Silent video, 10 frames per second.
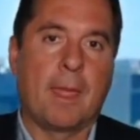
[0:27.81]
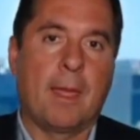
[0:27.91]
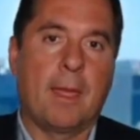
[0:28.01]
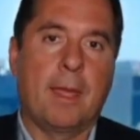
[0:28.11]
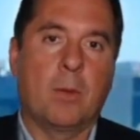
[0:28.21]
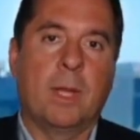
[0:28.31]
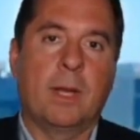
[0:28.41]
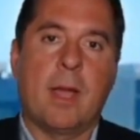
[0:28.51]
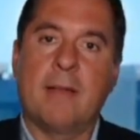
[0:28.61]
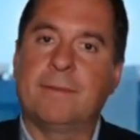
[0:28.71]
It
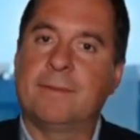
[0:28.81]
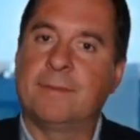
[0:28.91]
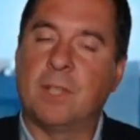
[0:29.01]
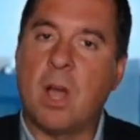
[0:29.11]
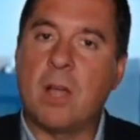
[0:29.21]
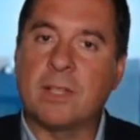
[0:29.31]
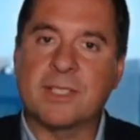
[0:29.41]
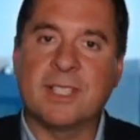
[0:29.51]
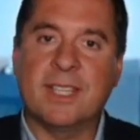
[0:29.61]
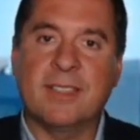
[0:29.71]
went off
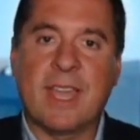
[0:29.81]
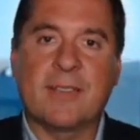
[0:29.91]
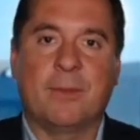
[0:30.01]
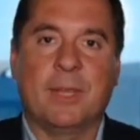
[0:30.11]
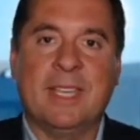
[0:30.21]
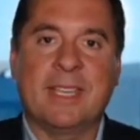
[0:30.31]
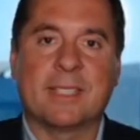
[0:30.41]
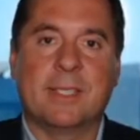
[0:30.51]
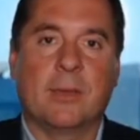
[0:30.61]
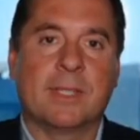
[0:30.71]
flawlessly, thankfully,
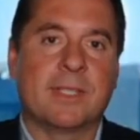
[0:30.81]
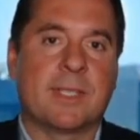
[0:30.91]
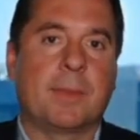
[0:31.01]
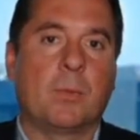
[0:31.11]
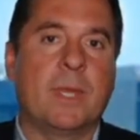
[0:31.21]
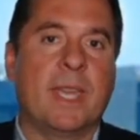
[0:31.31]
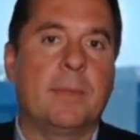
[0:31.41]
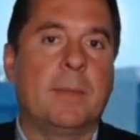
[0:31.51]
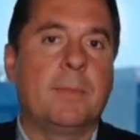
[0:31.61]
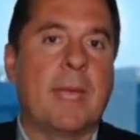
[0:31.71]
because this is something we
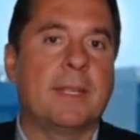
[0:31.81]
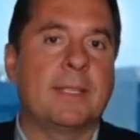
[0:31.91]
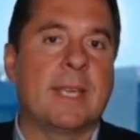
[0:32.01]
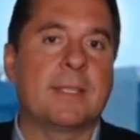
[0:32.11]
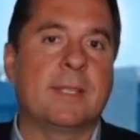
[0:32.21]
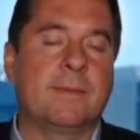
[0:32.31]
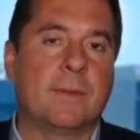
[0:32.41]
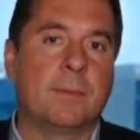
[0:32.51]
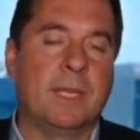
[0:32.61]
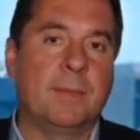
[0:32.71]
had been beta testing
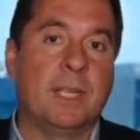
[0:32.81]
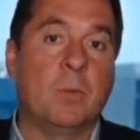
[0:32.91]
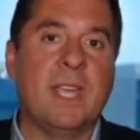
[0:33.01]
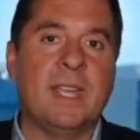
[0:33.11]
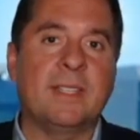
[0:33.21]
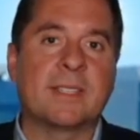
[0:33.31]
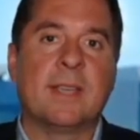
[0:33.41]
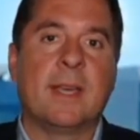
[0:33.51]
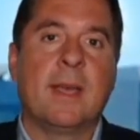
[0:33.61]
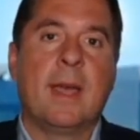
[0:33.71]
for many, many
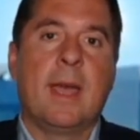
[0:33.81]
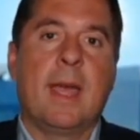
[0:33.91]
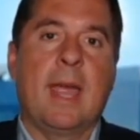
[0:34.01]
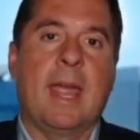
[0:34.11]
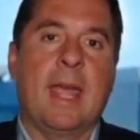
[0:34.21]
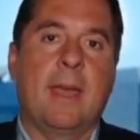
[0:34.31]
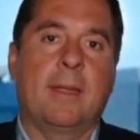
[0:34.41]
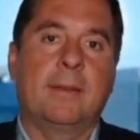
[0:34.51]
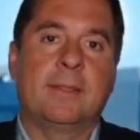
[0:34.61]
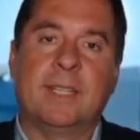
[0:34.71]
weeks,
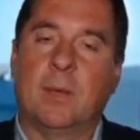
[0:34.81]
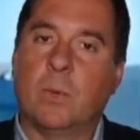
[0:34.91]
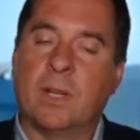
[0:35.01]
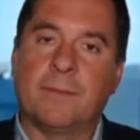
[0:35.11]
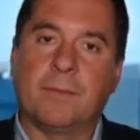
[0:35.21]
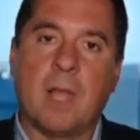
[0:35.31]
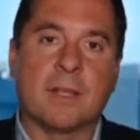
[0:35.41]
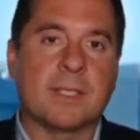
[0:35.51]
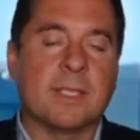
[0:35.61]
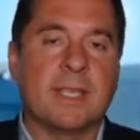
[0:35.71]
and it went off
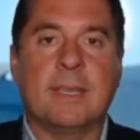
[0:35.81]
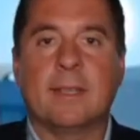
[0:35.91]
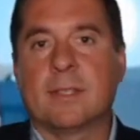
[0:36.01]
flawlessly.